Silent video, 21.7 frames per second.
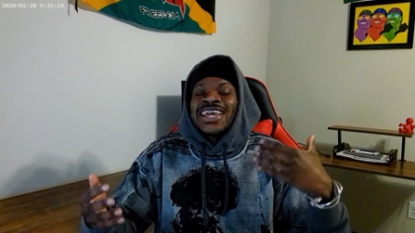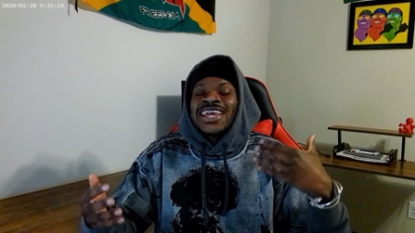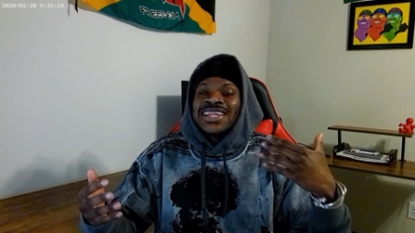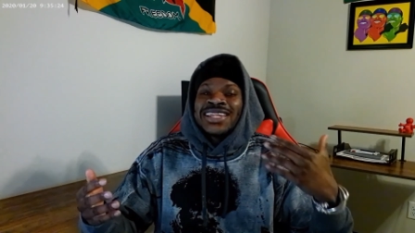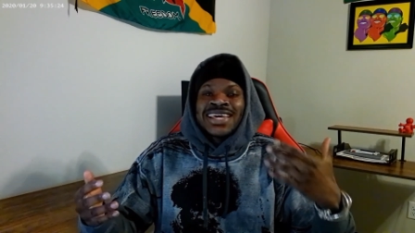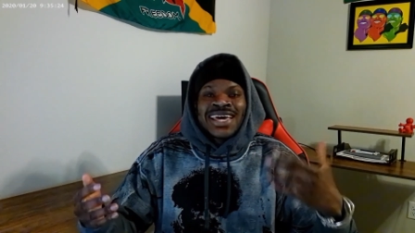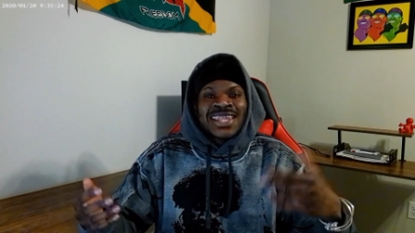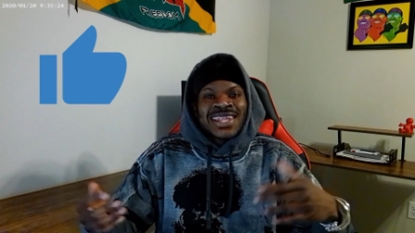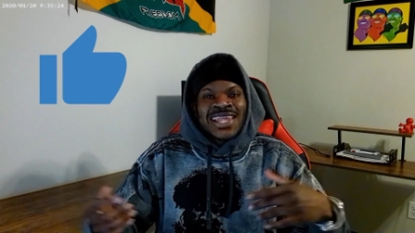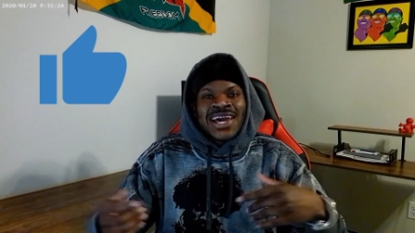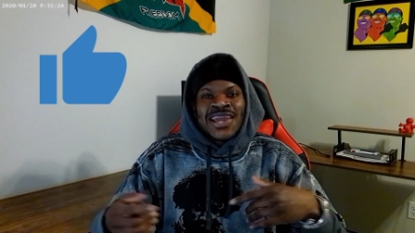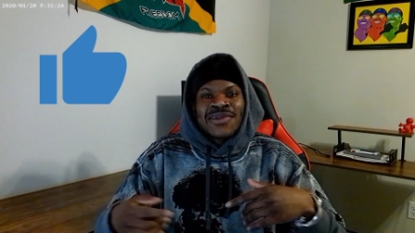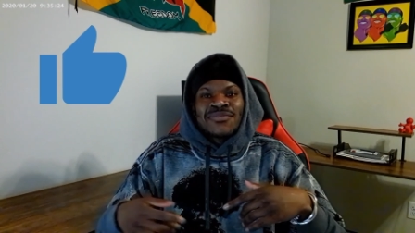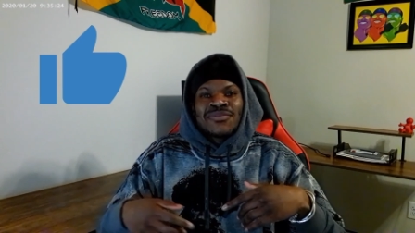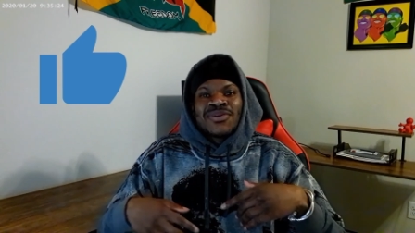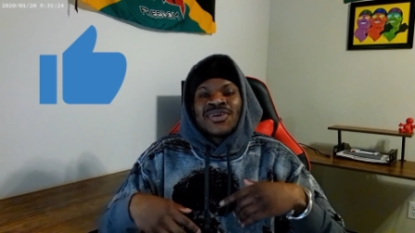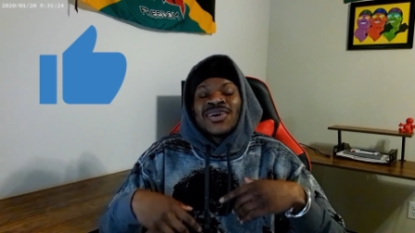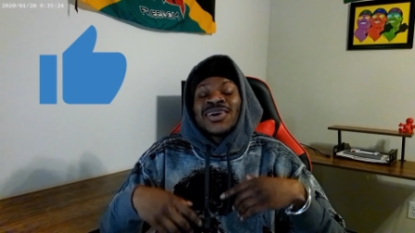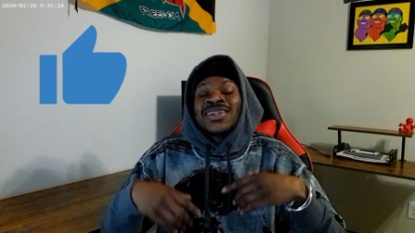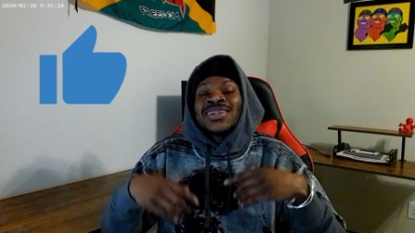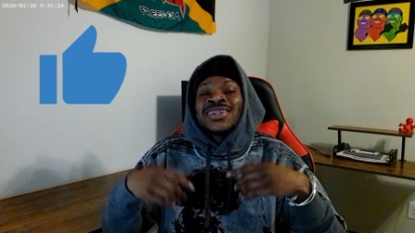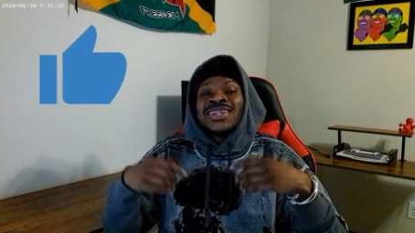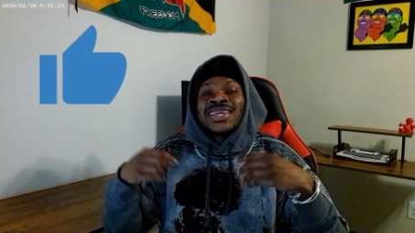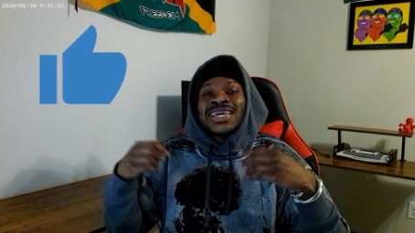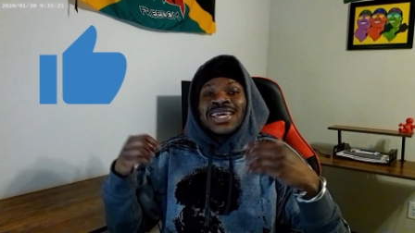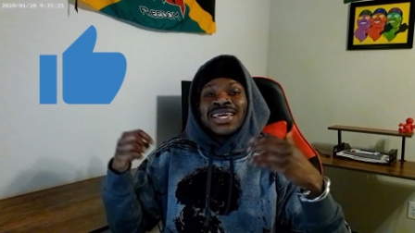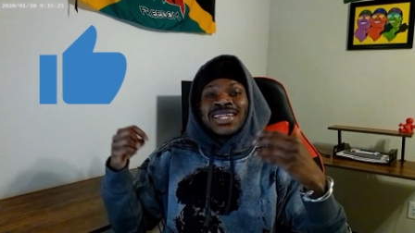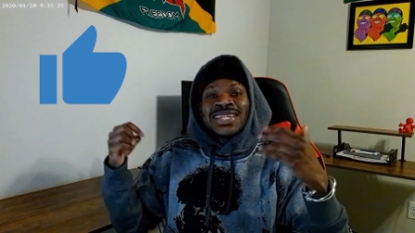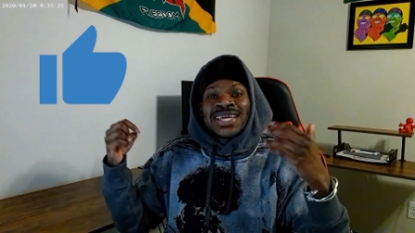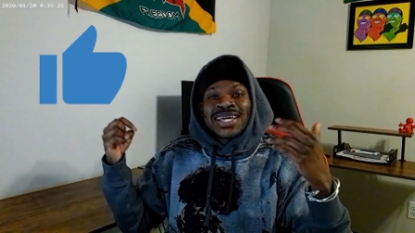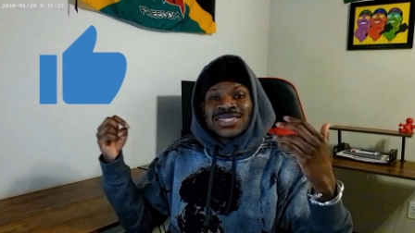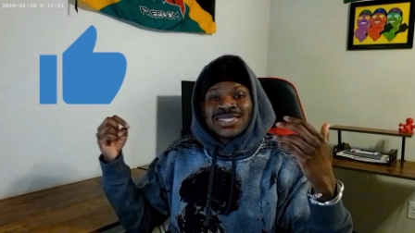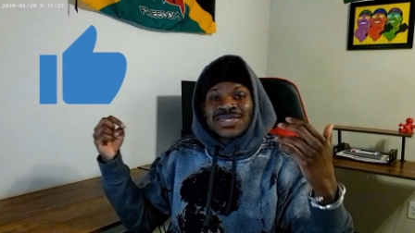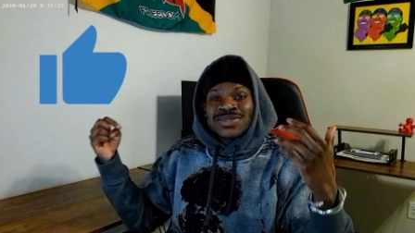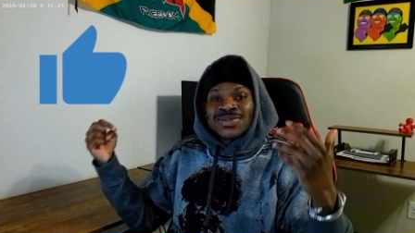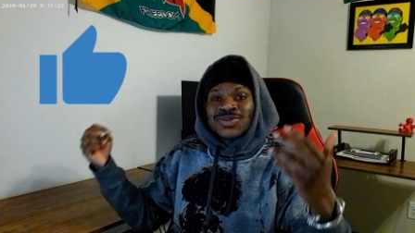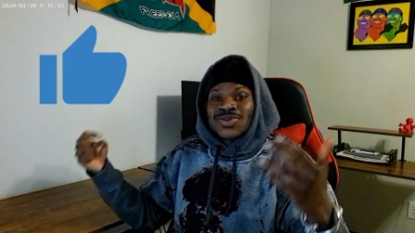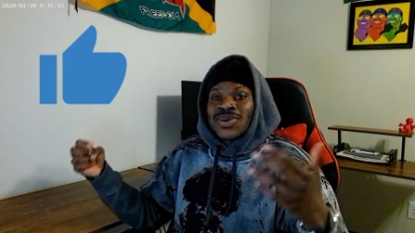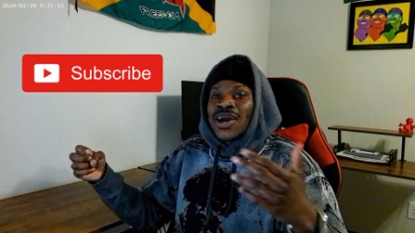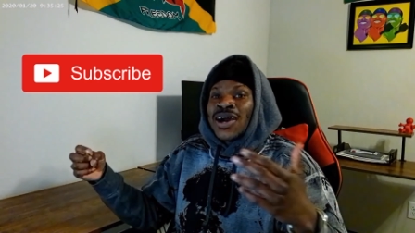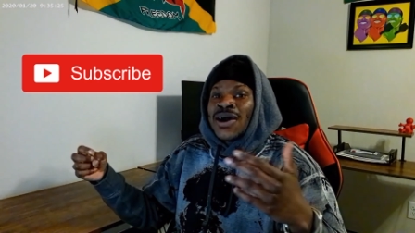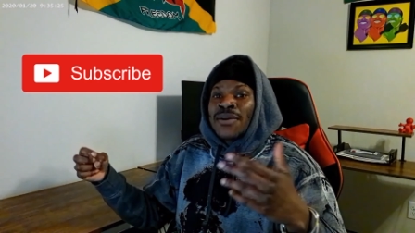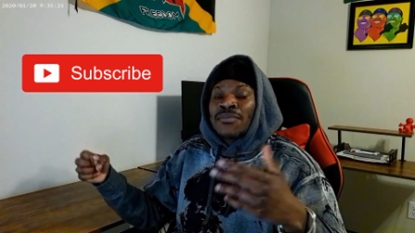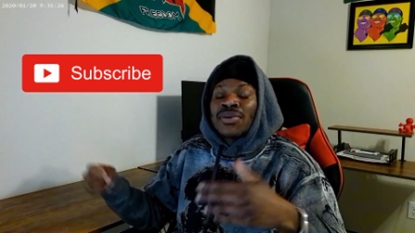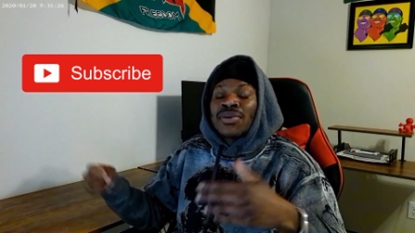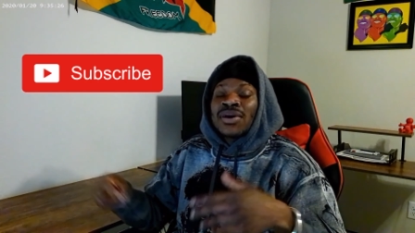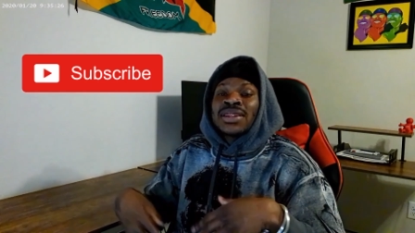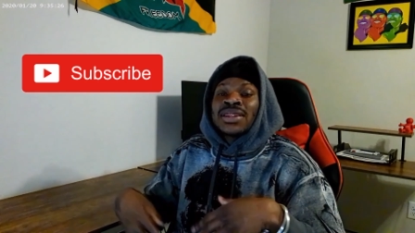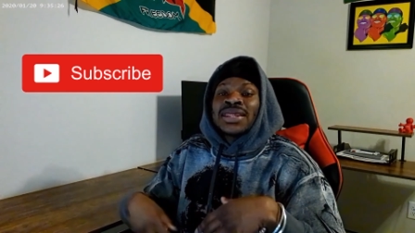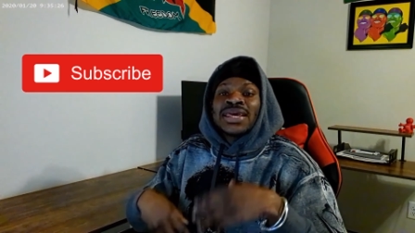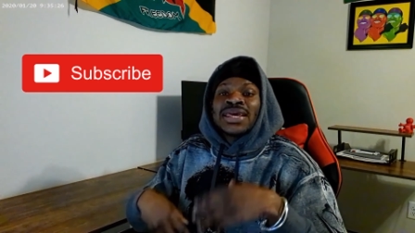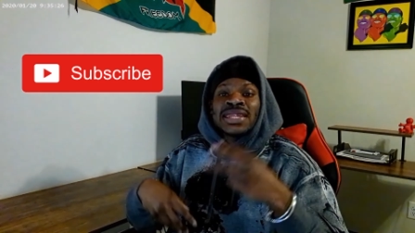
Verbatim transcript: hit that like button, hit that subscribe button,